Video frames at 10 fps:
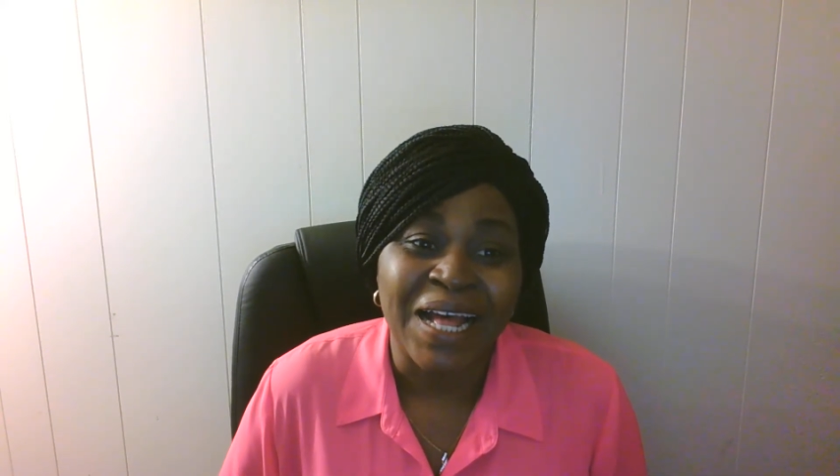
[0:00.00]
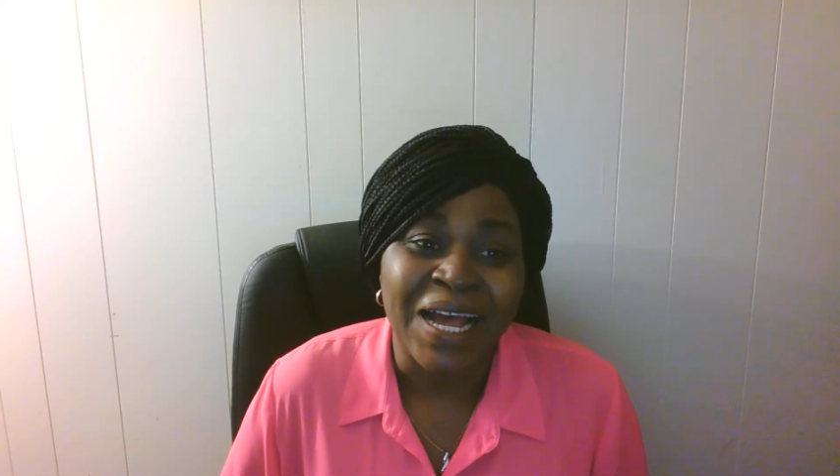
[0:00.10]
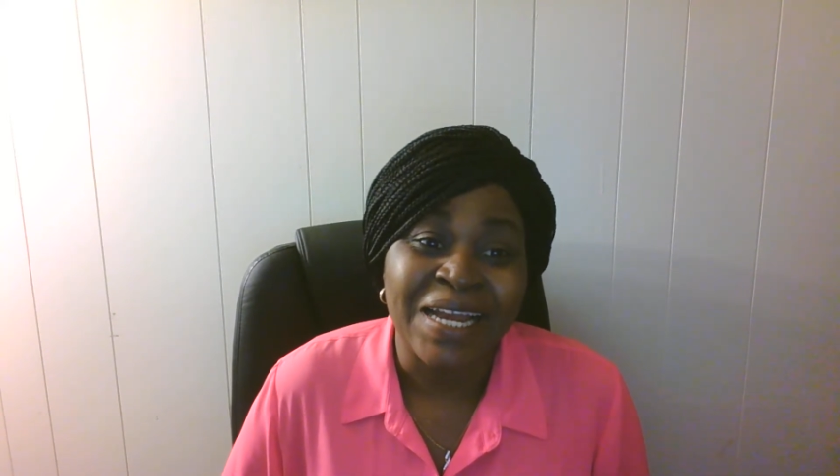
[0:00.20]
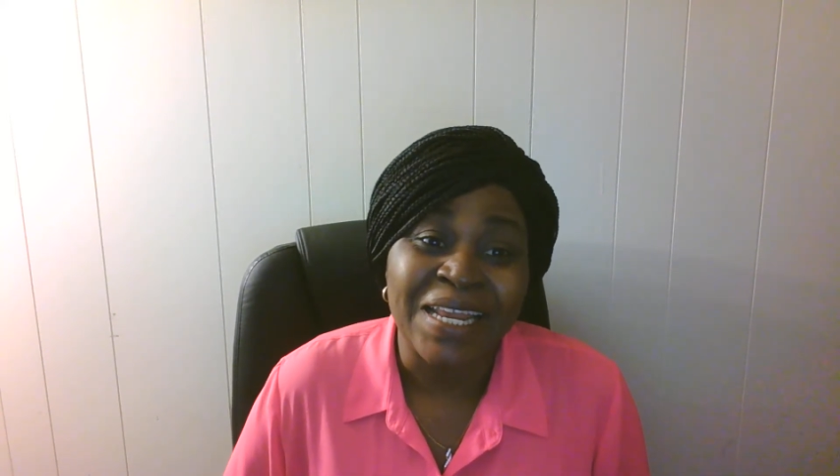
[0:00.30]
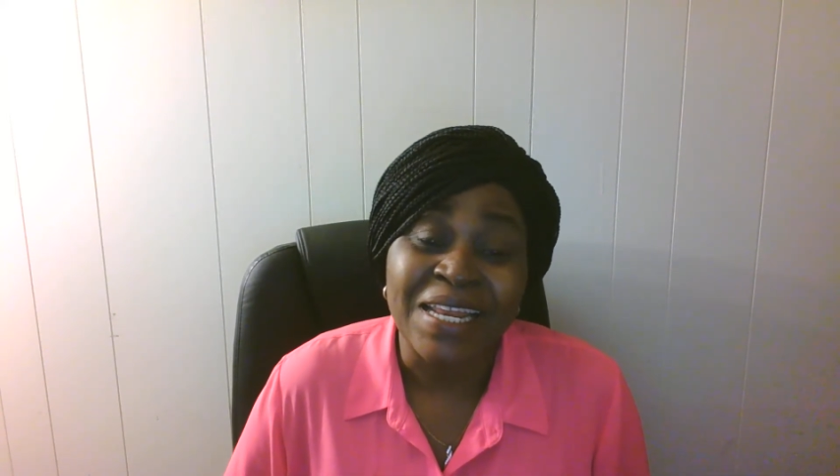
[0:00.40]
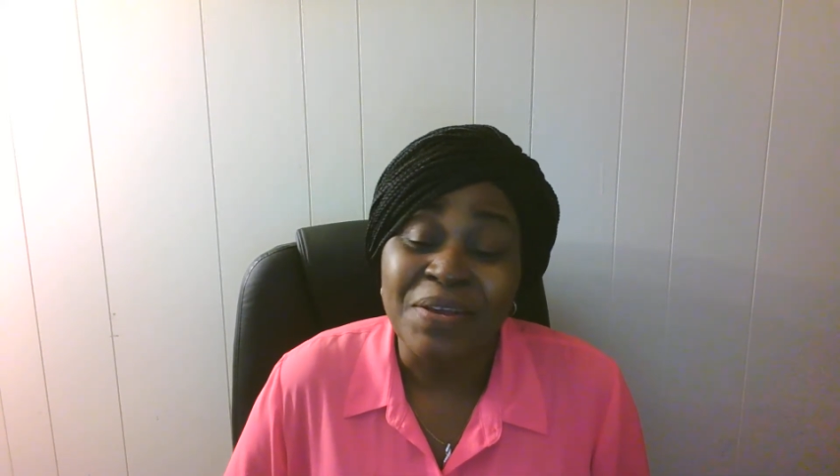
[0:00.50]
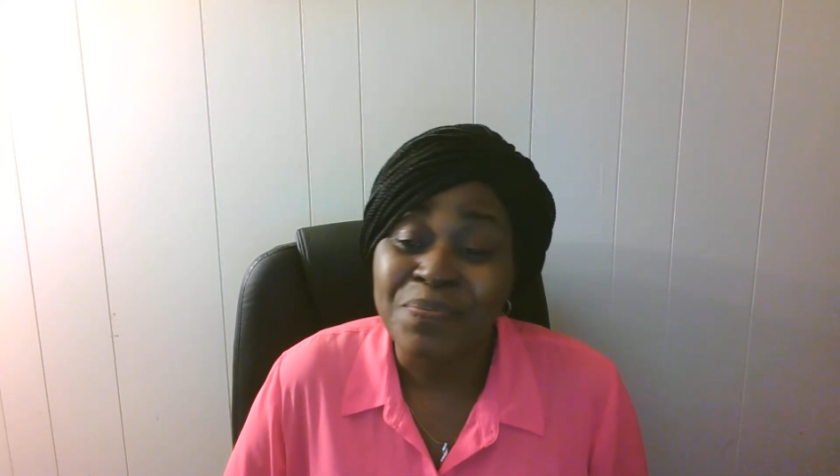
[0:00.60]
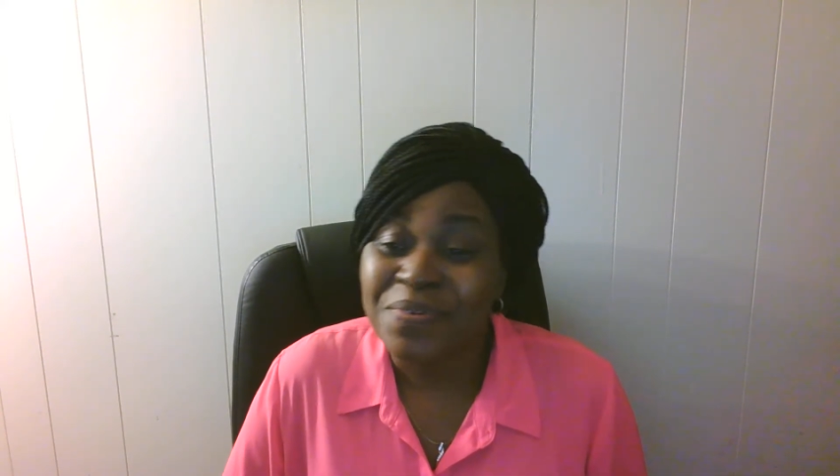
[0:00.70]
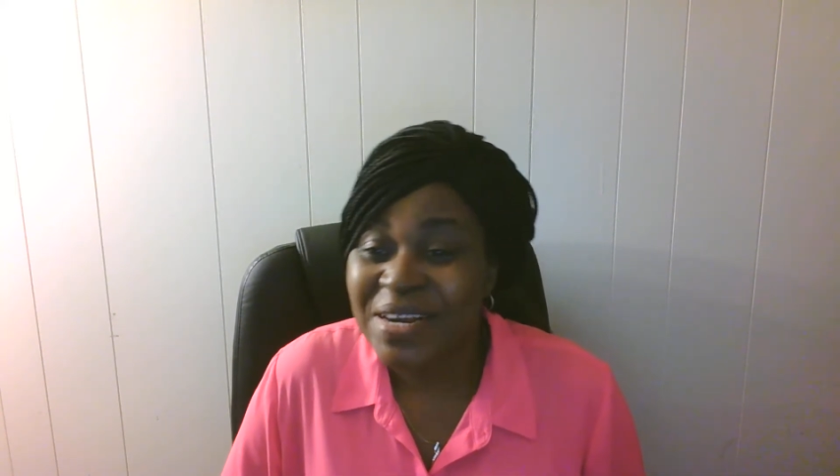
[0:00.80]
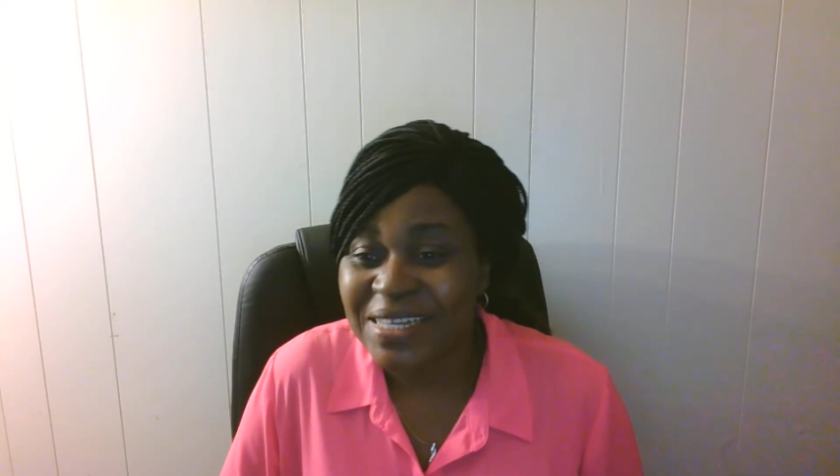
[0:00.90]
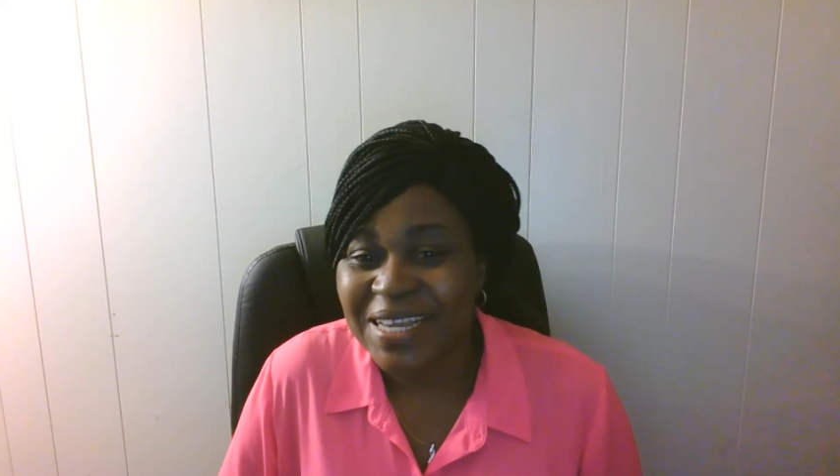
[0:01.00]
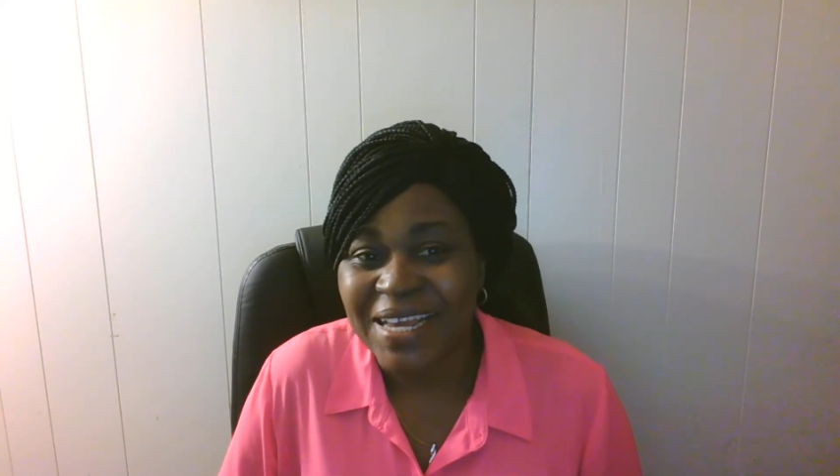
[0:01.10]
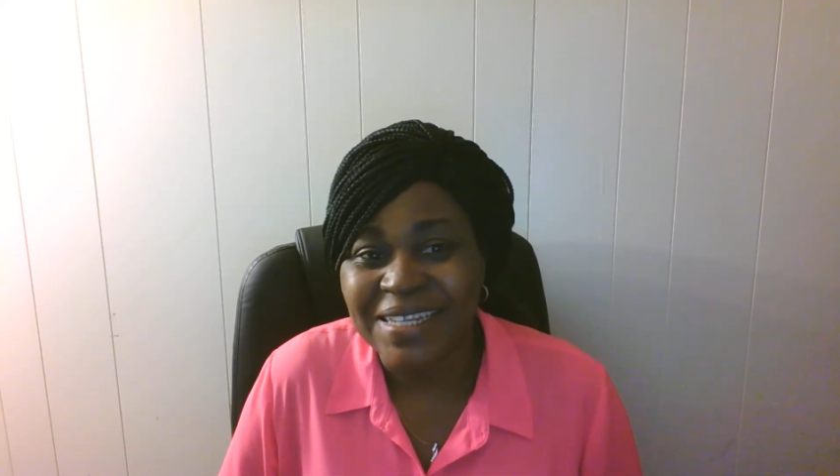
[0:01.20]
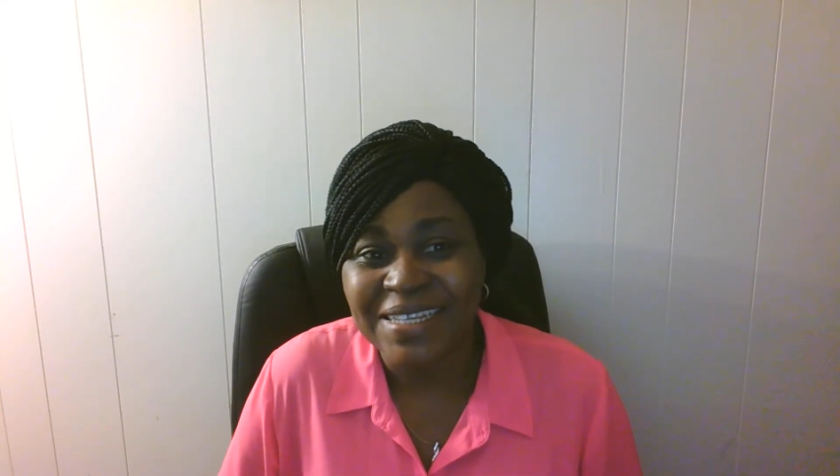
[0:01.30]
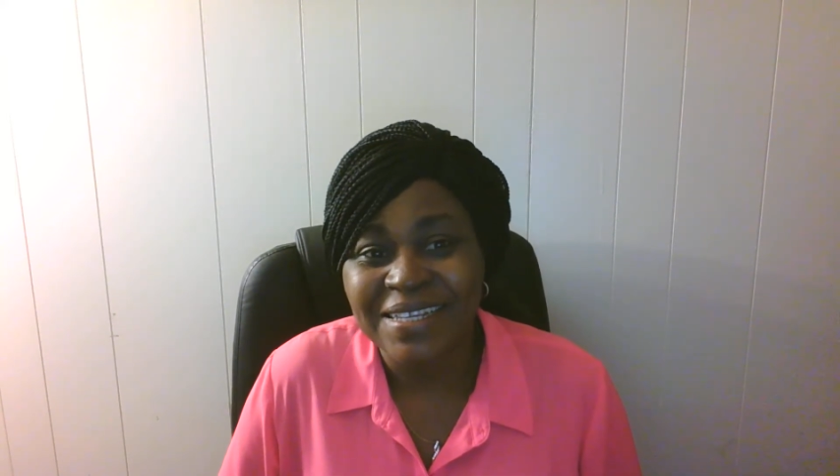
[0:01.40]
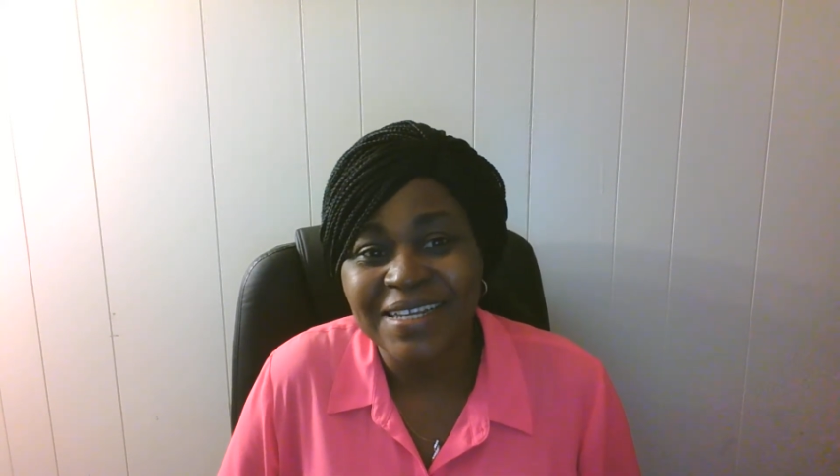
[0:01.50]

and in the present,